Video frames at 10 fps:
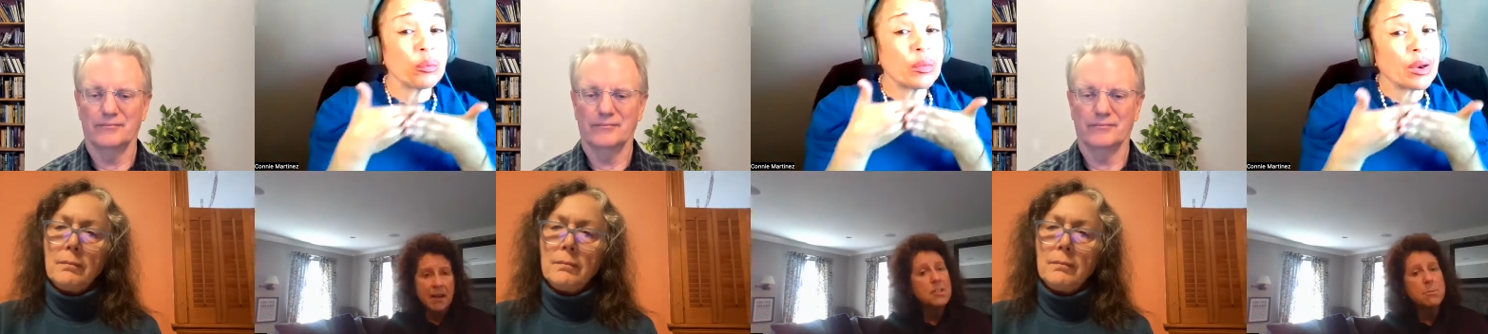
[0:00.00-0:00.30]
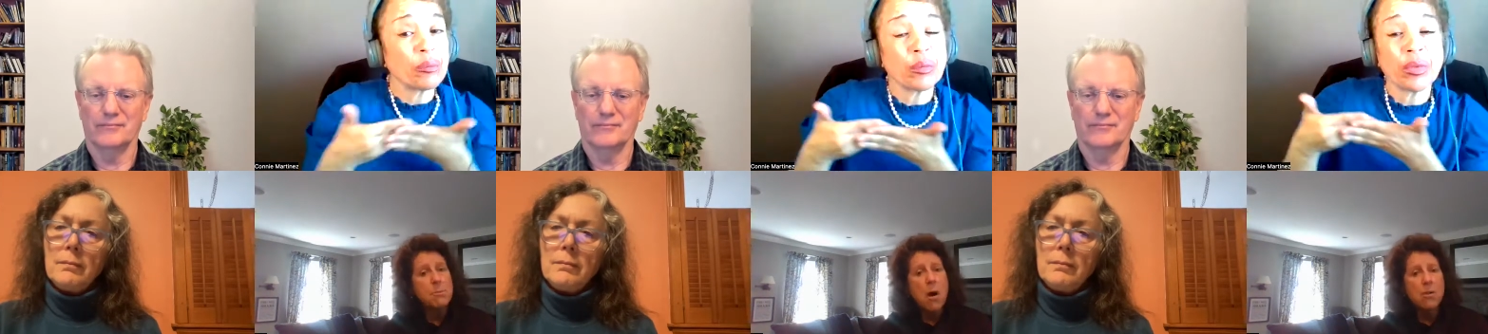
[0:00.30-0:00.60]

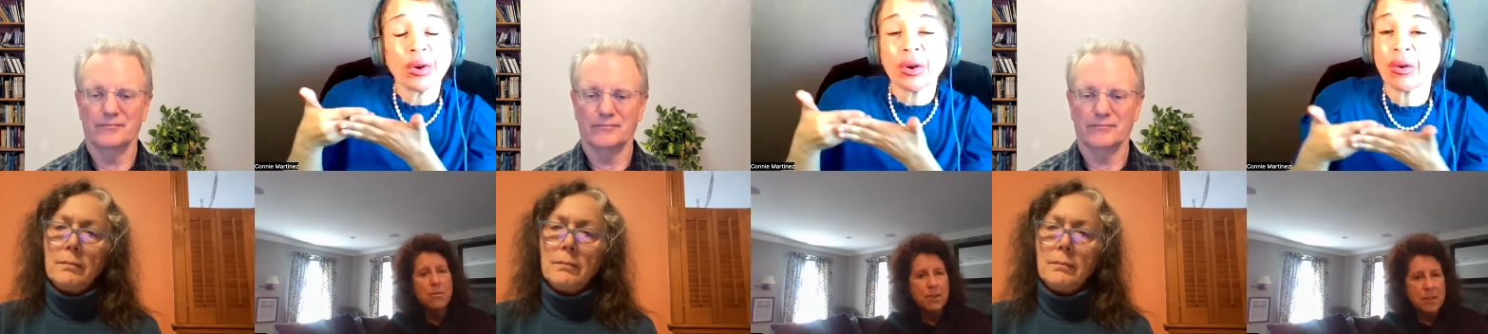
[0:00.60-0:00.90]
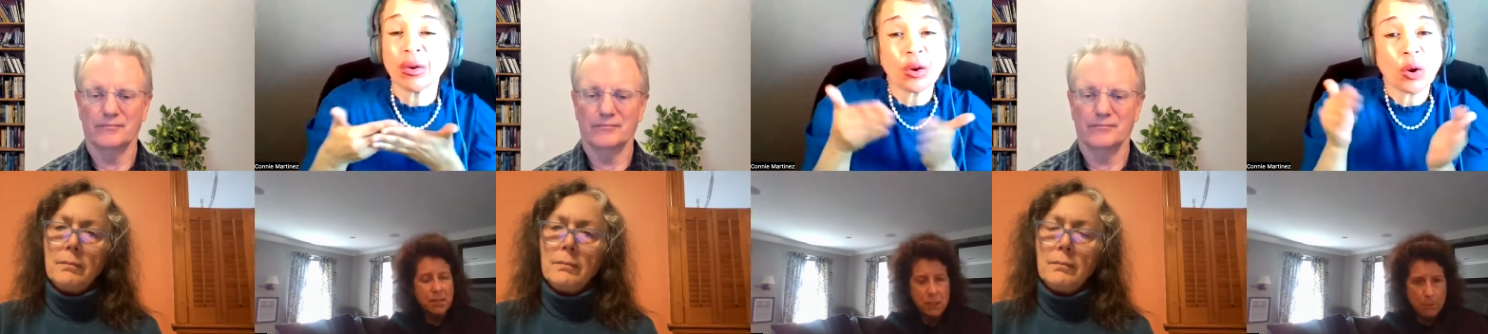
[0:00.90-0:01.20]
Speaker 1: smaller than
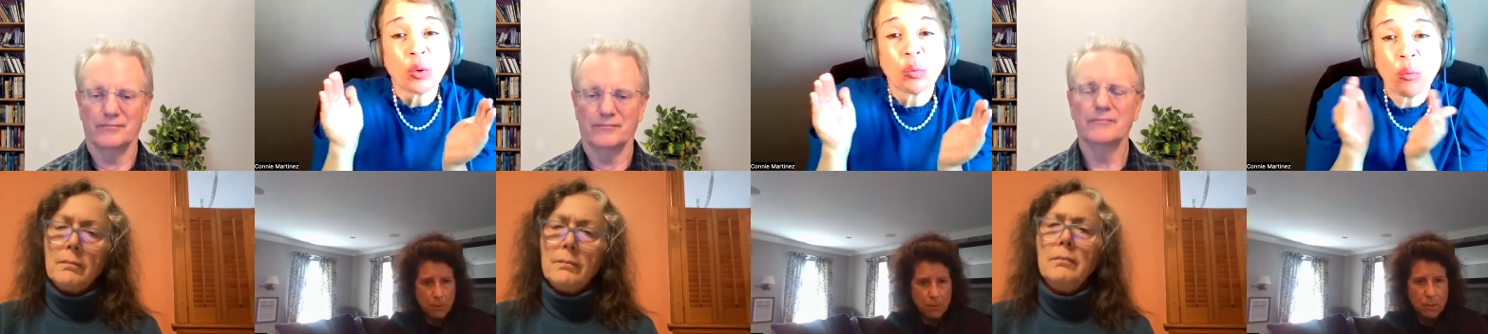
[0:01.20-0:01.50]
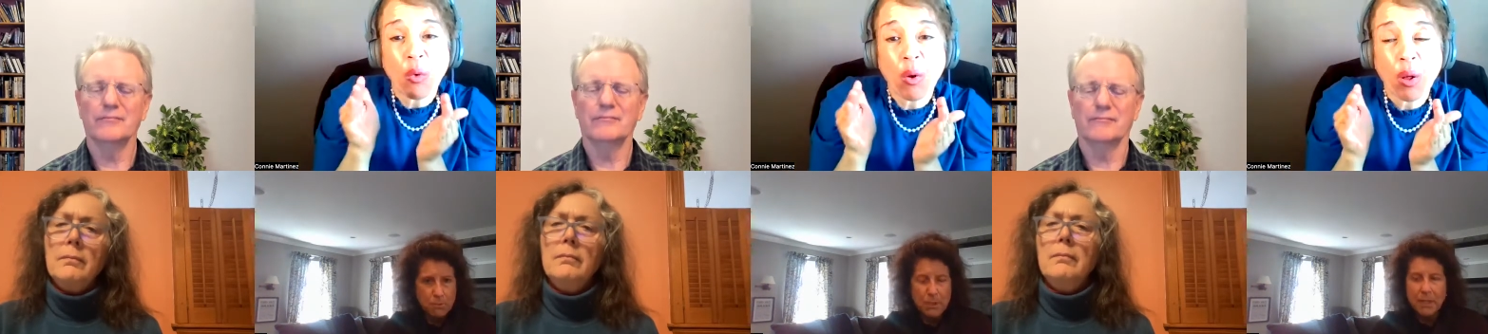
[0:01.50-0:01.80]
it's supposed to
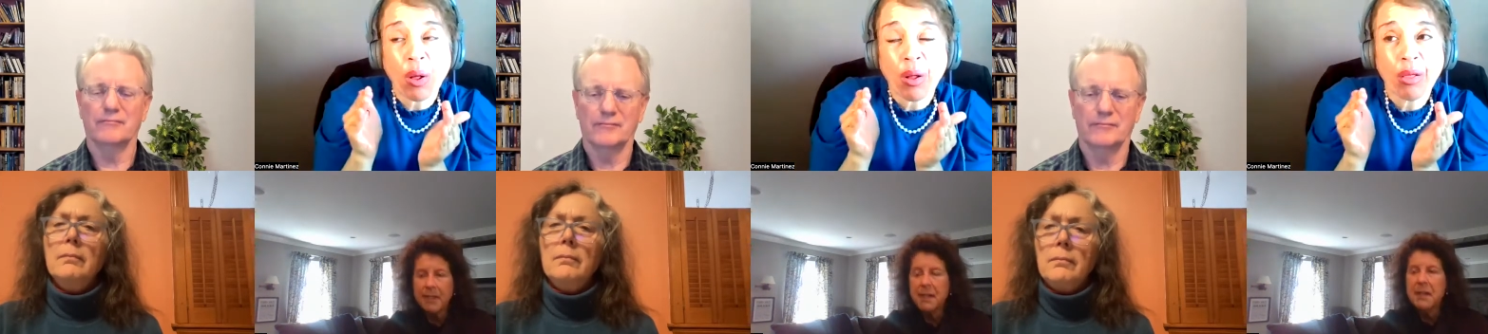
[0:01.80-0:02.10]
be.